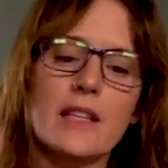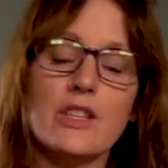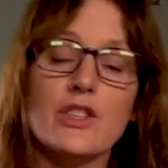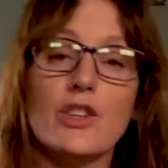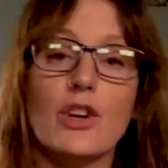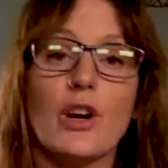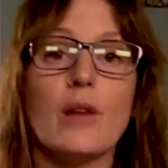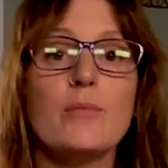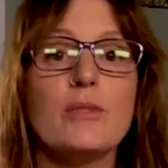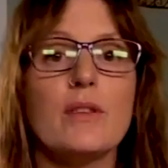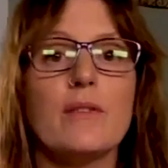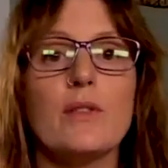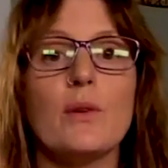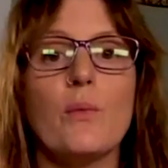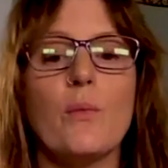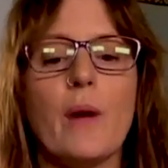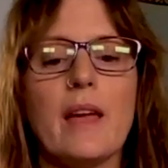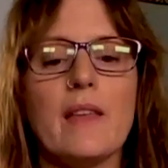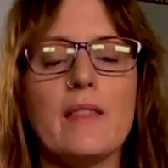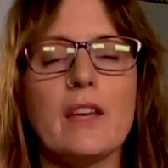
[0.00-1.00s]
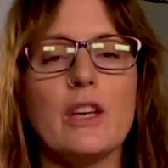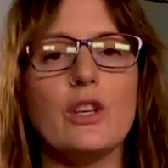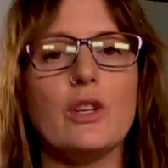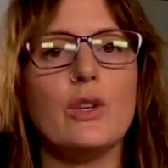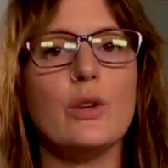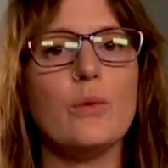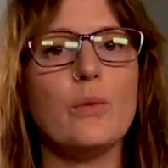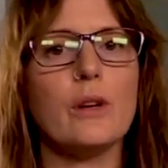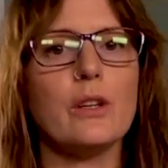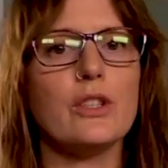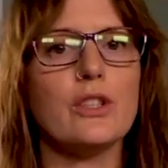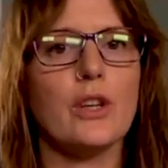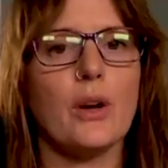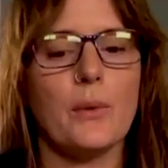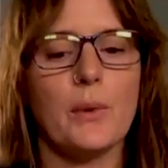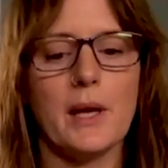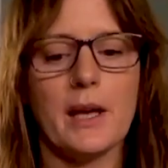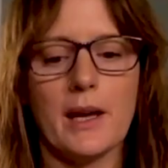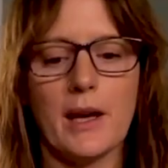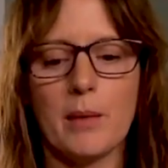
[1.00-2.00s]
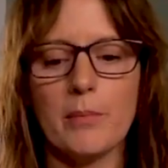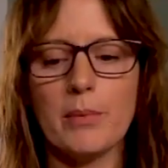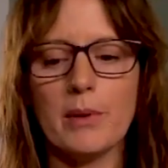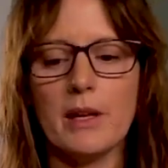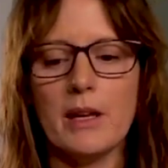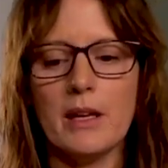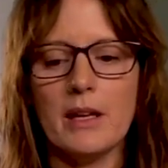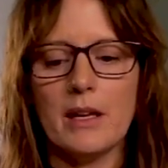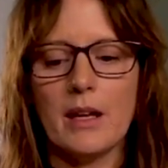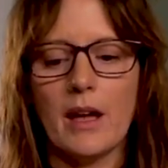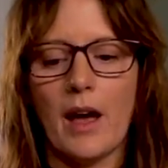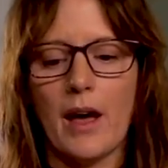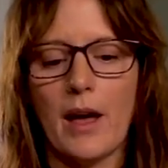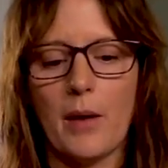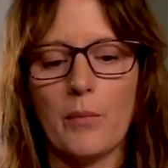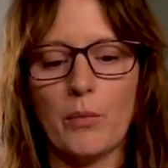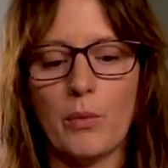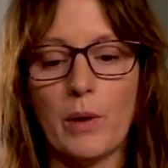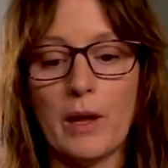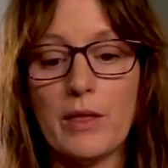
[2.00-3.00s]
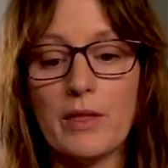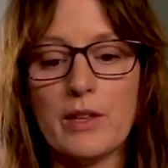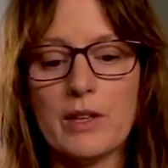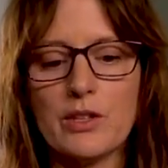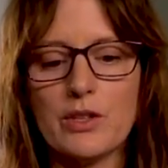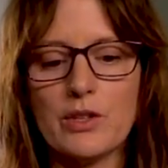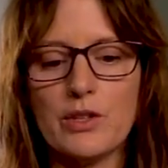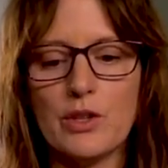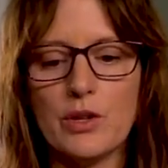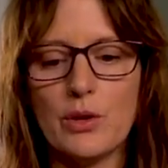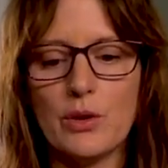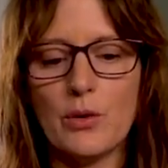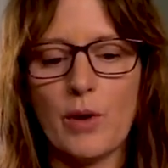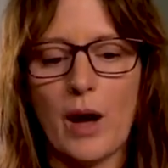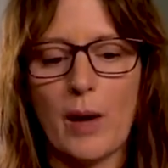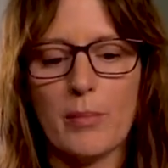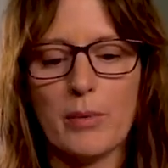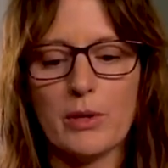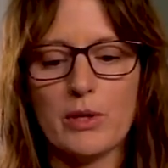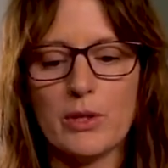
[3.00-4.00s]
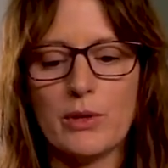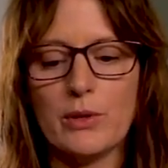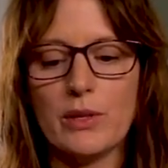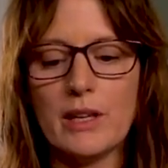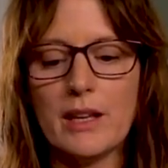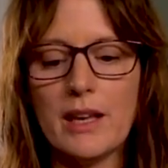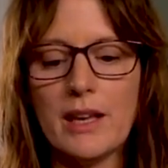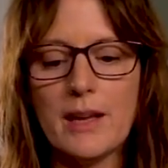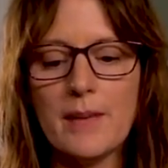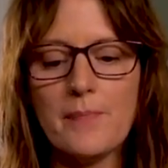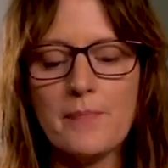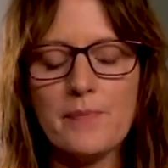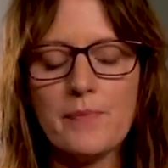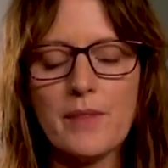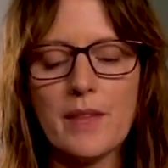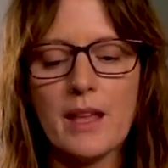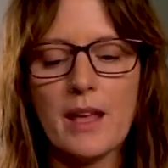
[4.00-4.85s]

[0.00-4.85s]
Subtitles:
in terms of the way that you are showing up with this new opportunity.